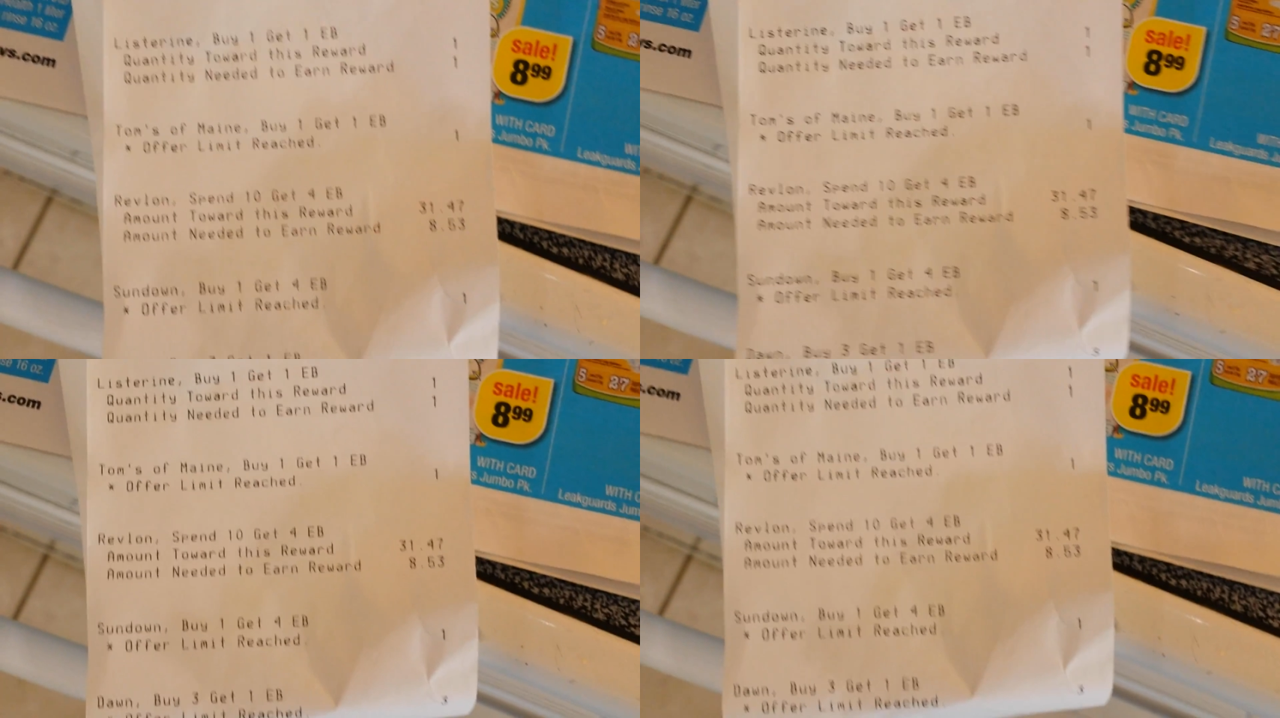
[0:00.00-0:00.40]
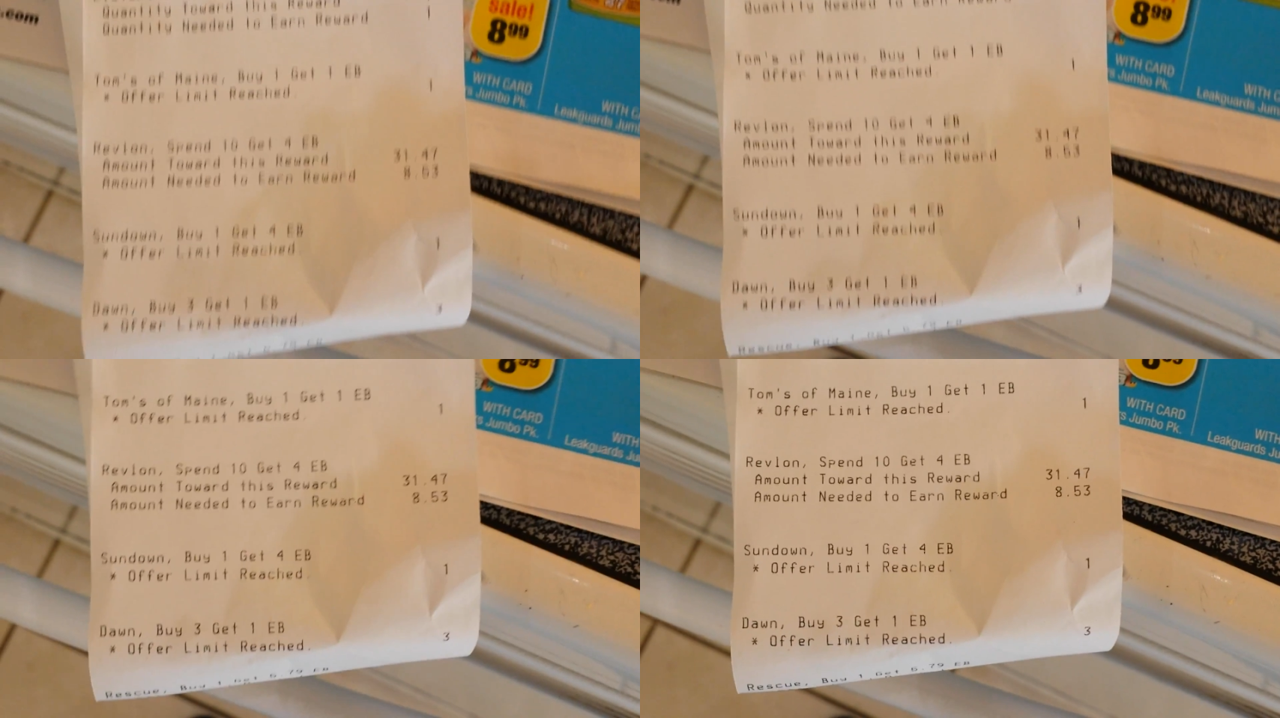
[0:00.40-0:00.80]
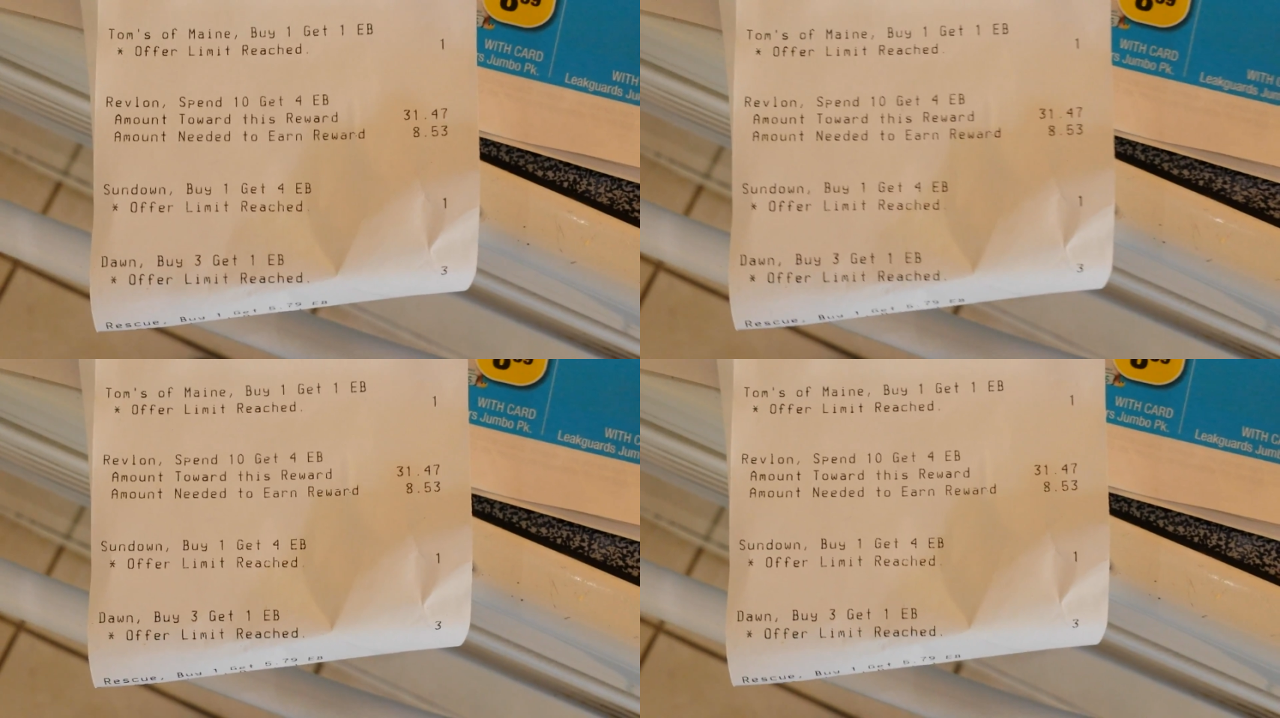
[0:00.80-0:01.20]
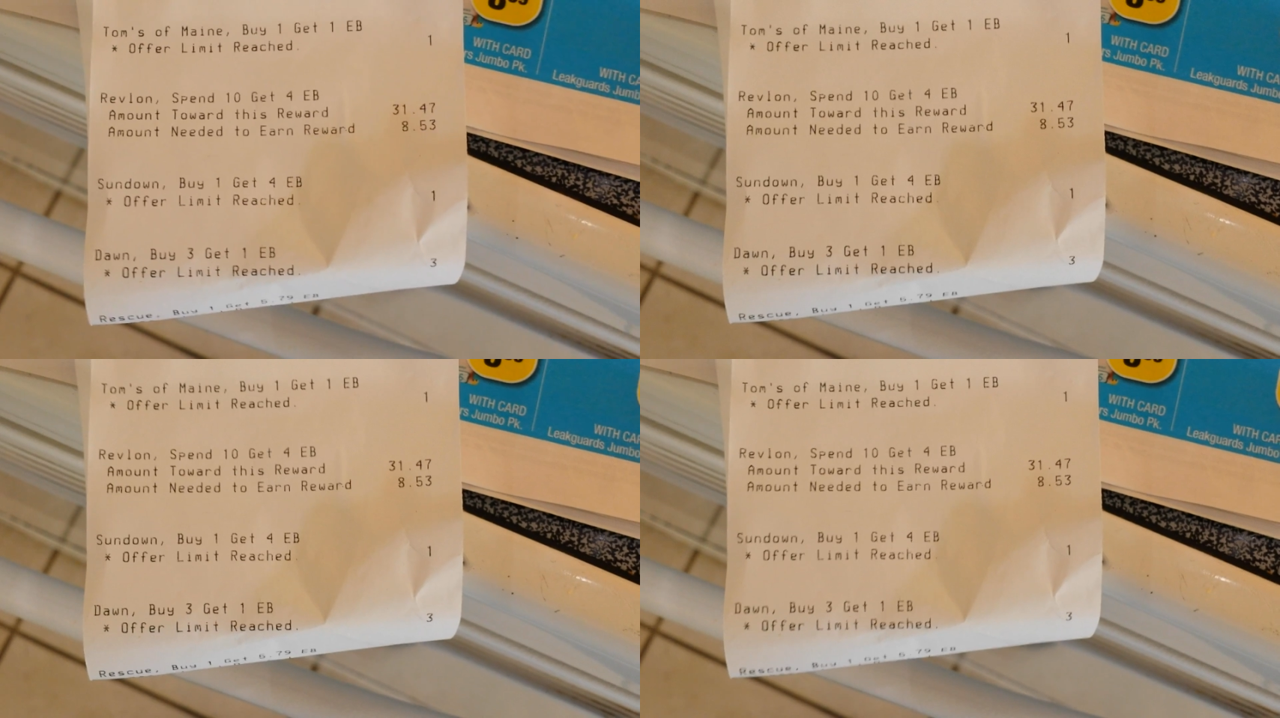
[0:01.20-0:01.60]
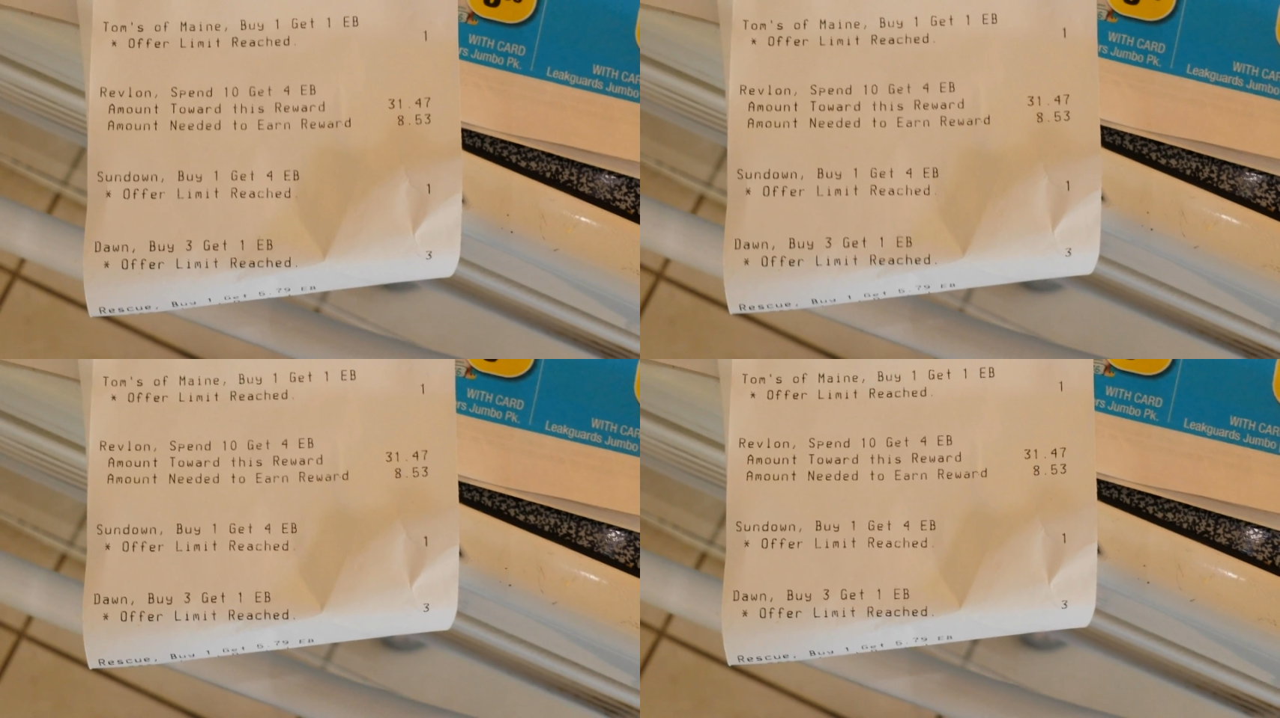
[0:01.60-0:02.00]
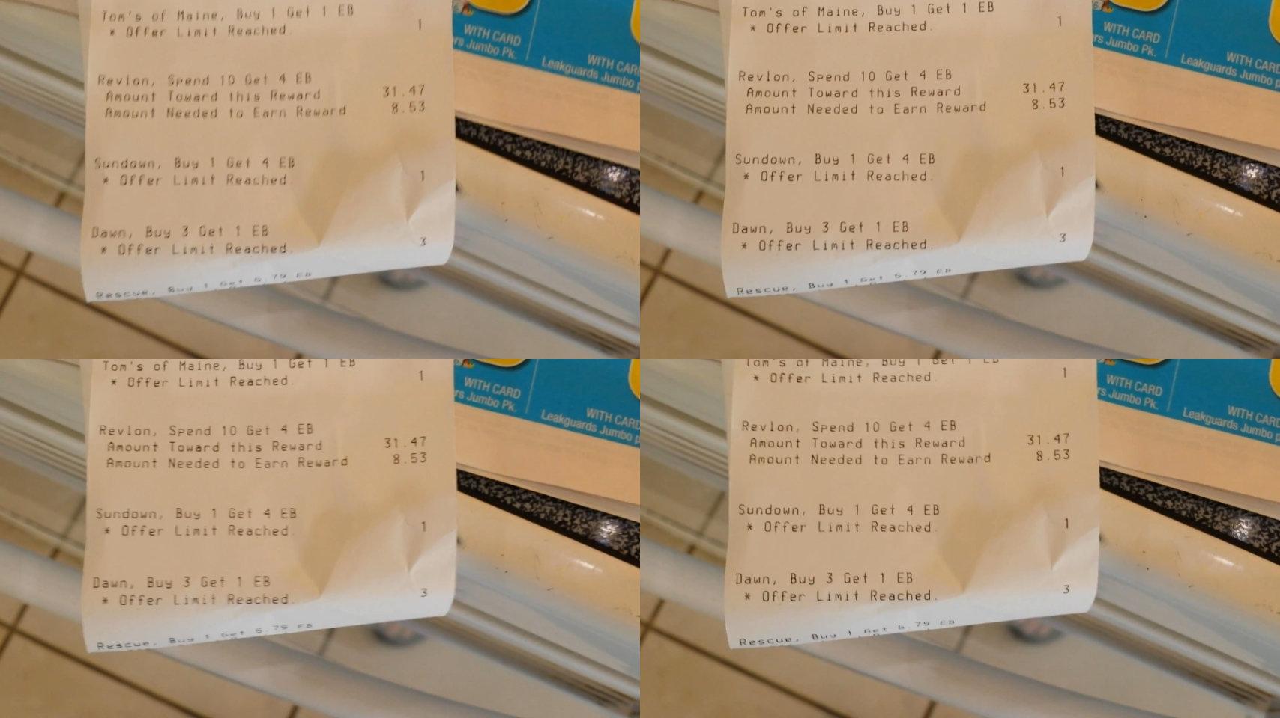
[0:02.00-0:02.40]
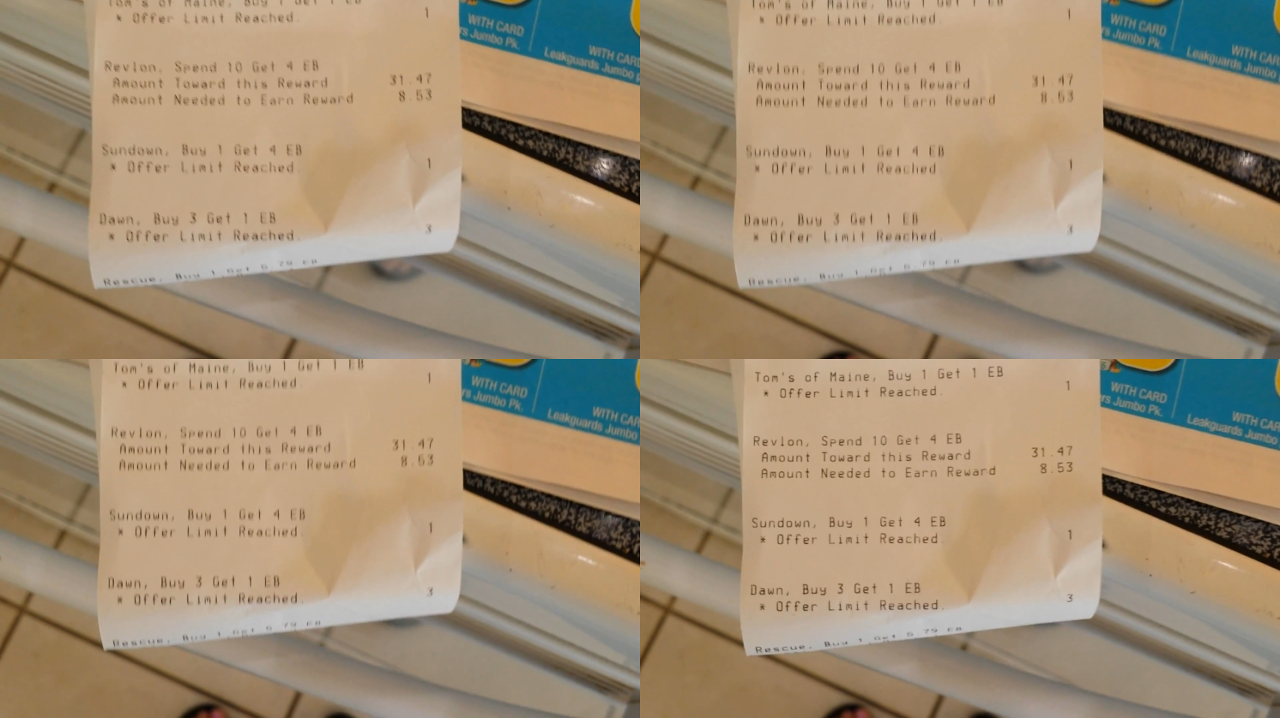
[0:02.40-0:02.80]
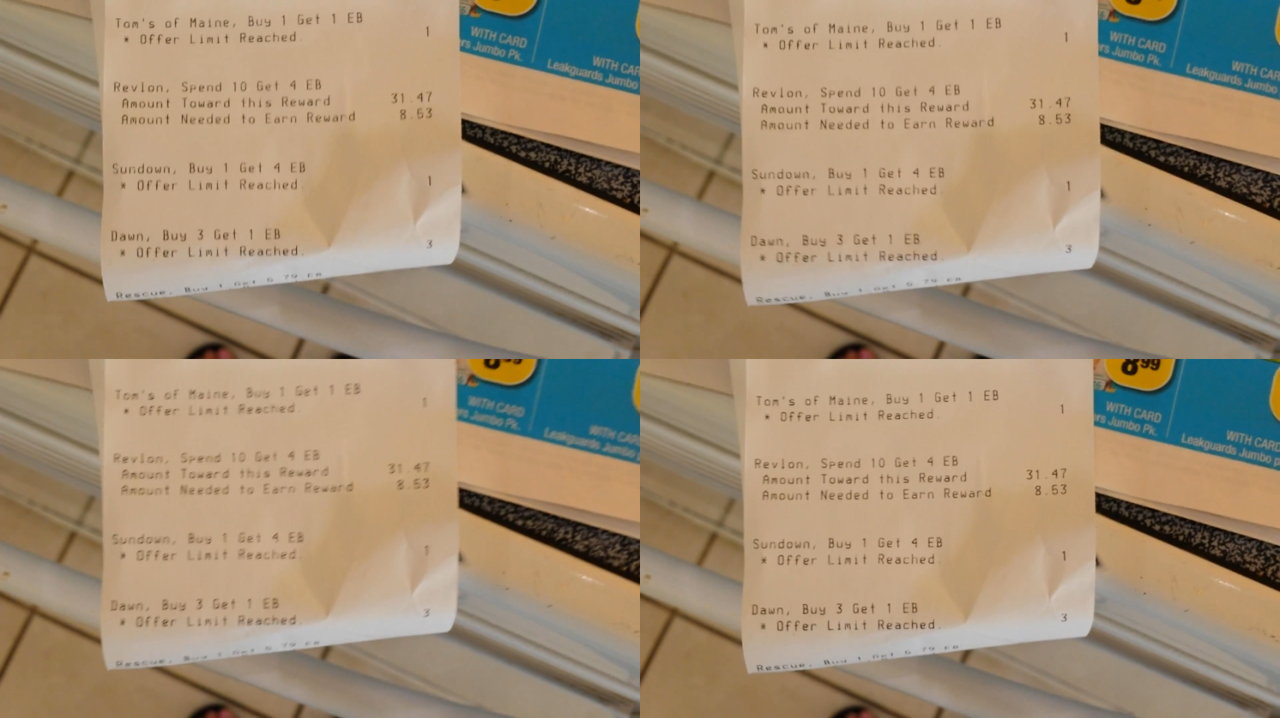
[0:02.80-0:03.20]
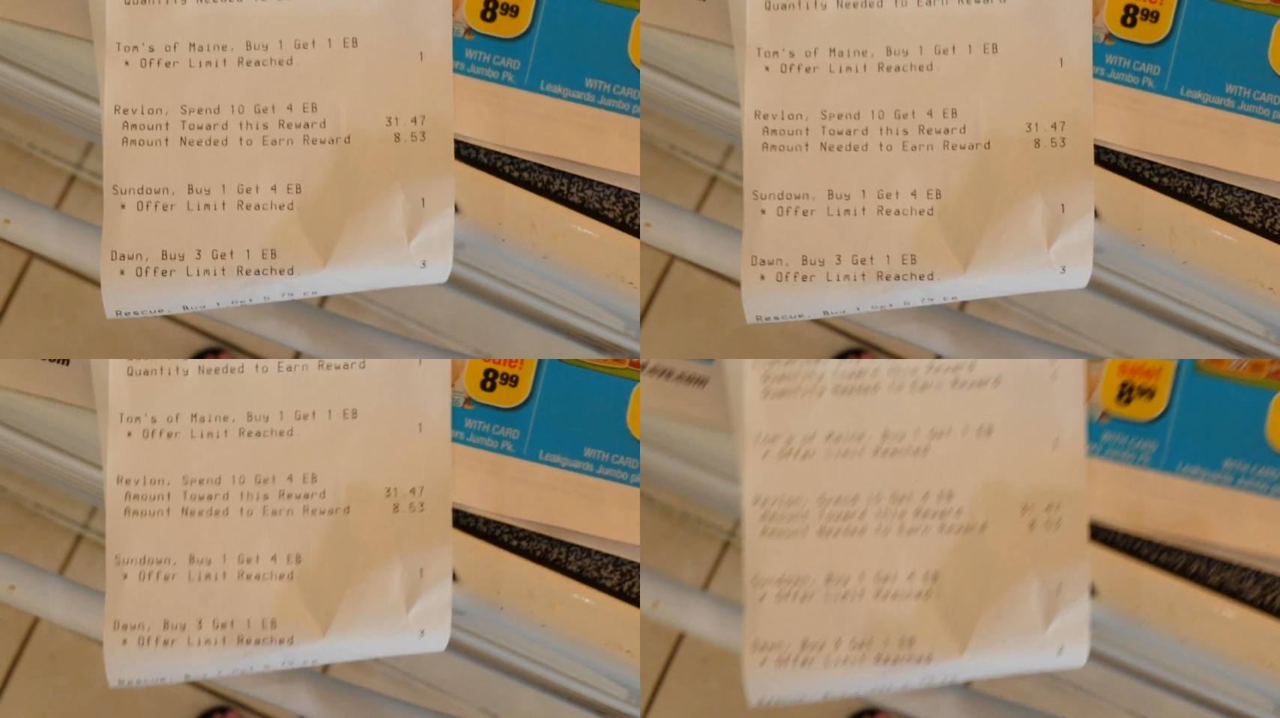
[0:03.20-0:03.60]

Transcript: No face is visible, so there are no lips to read.